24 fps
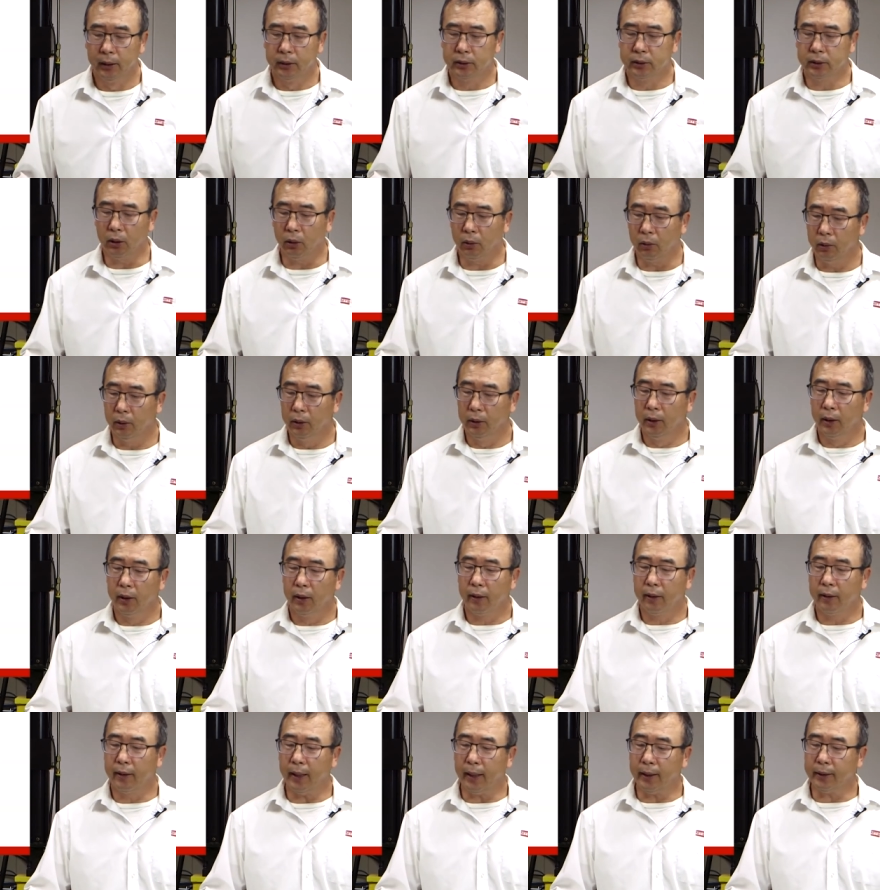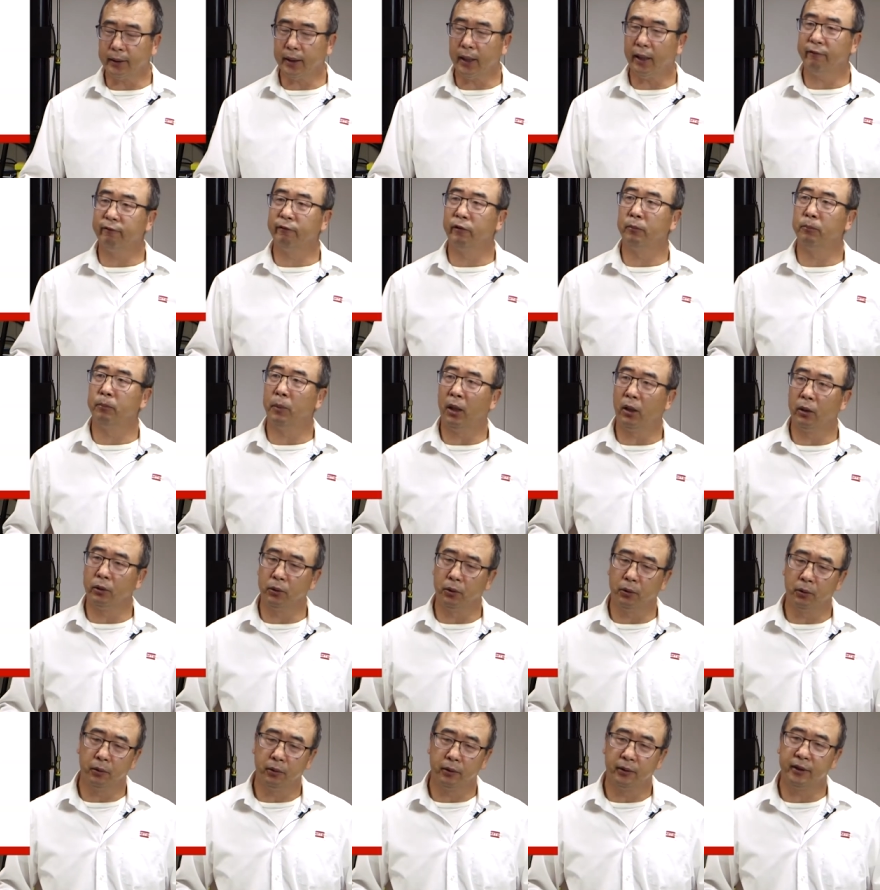So that kind of
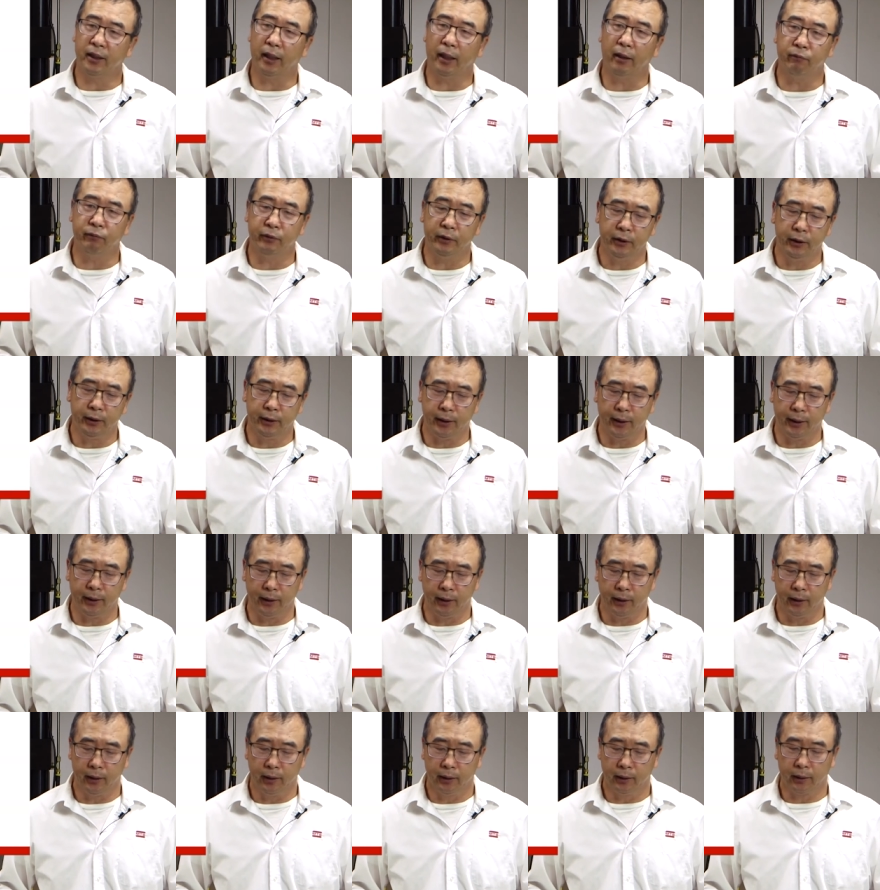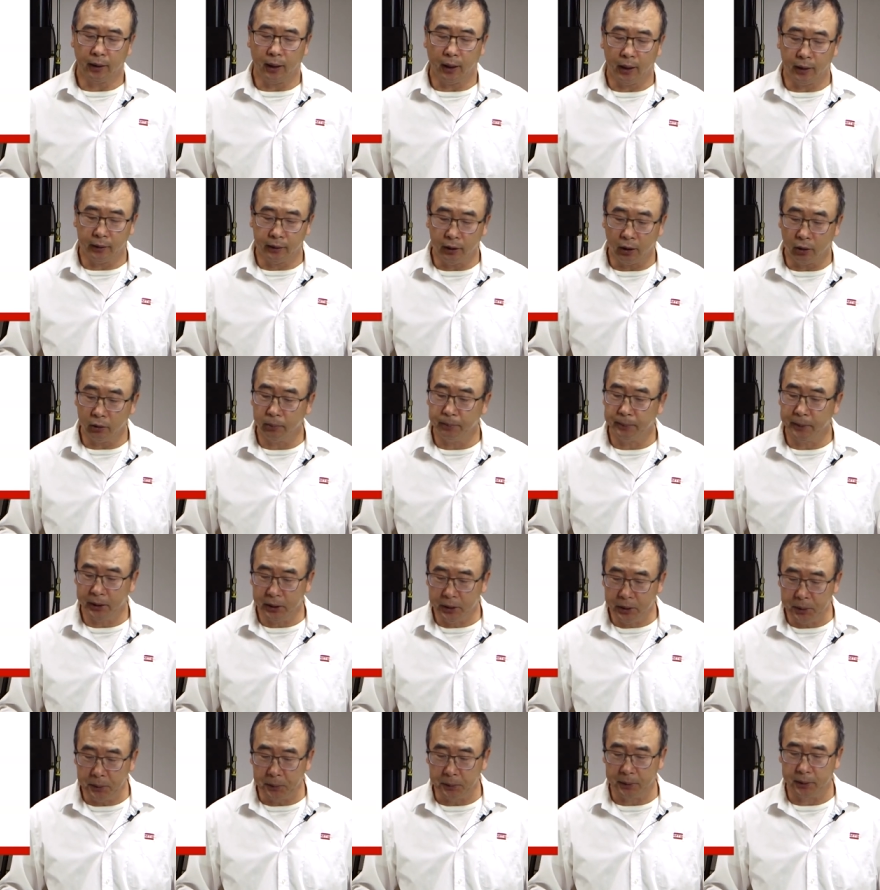model definitely cannot be
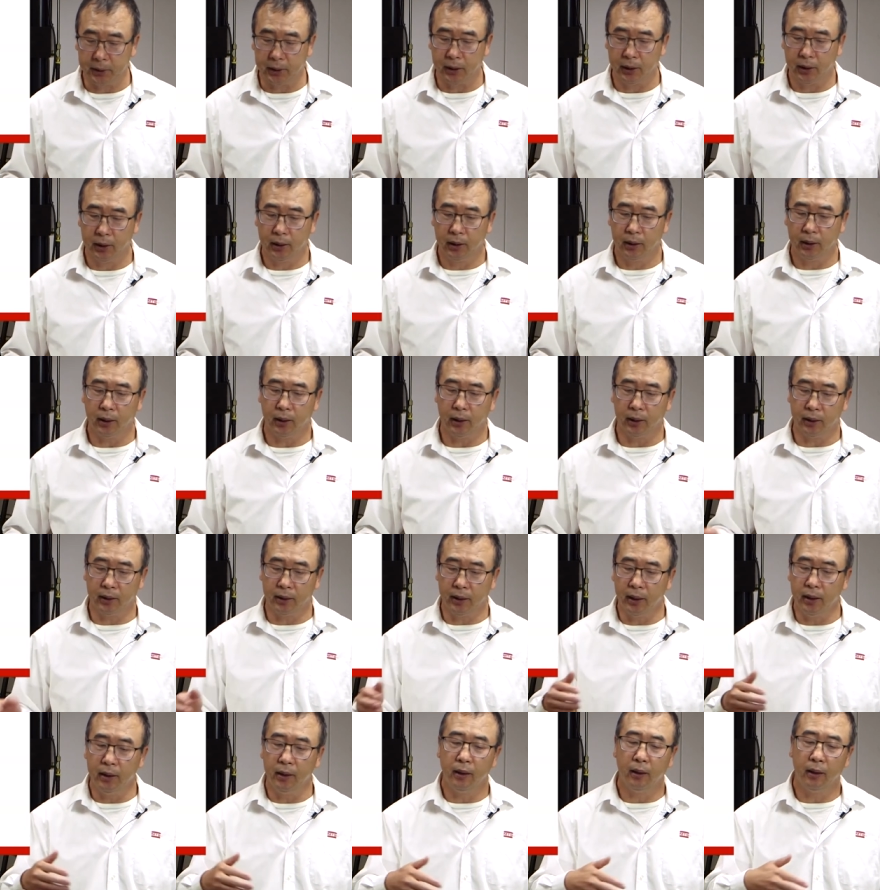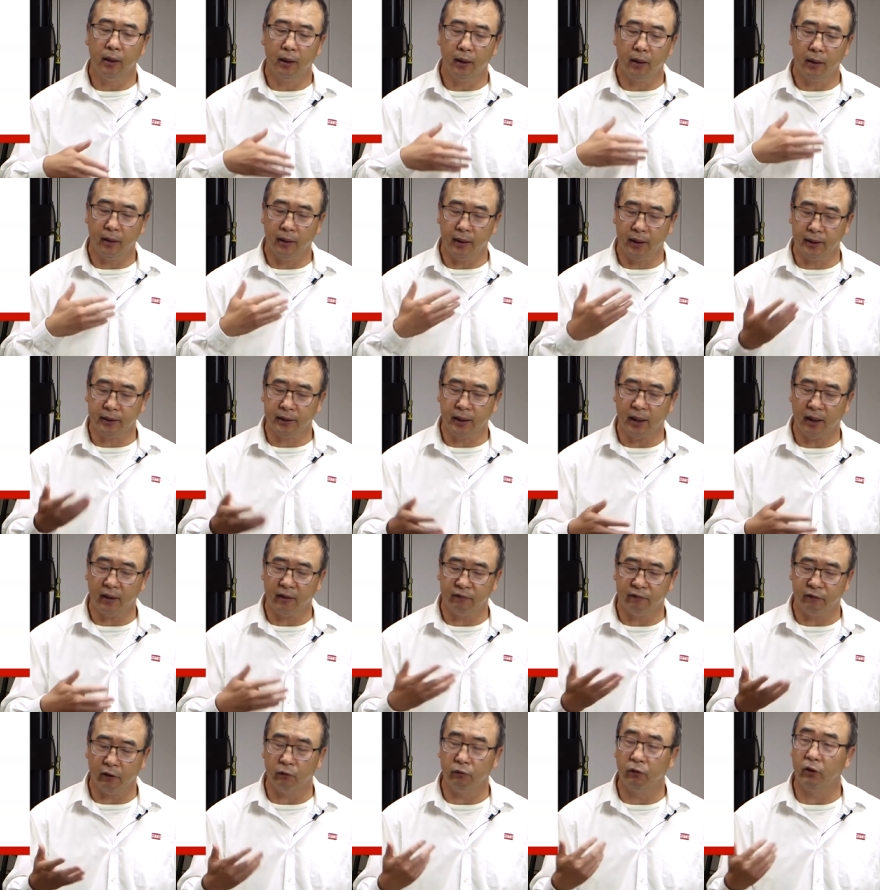used in this
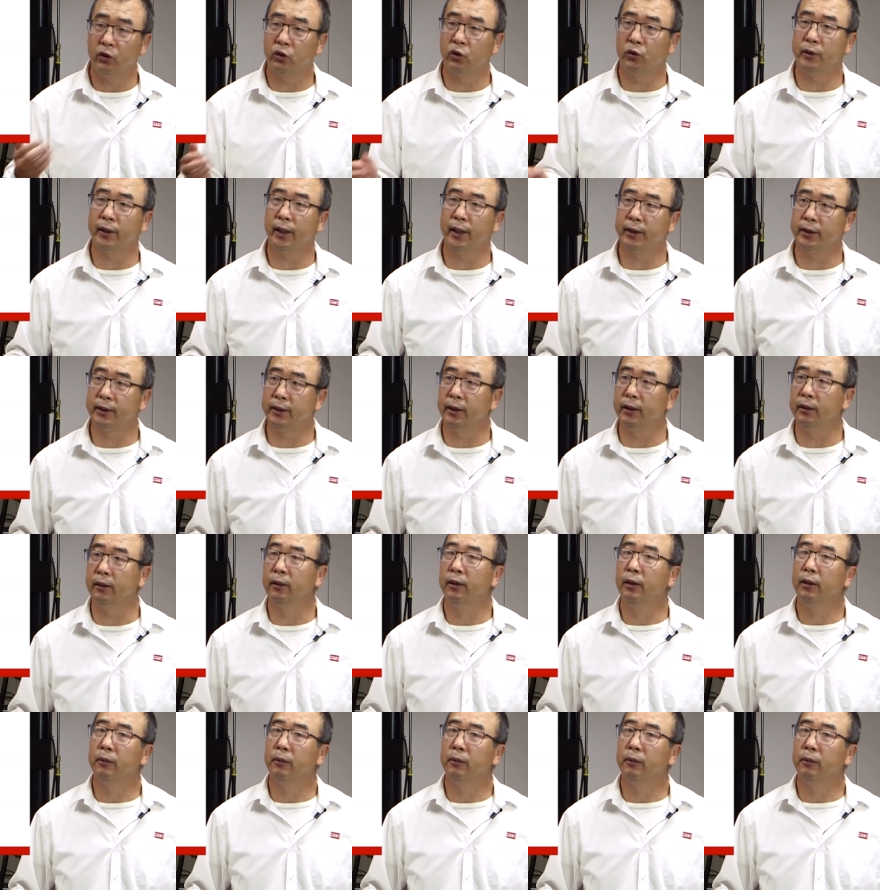kind of virtual testing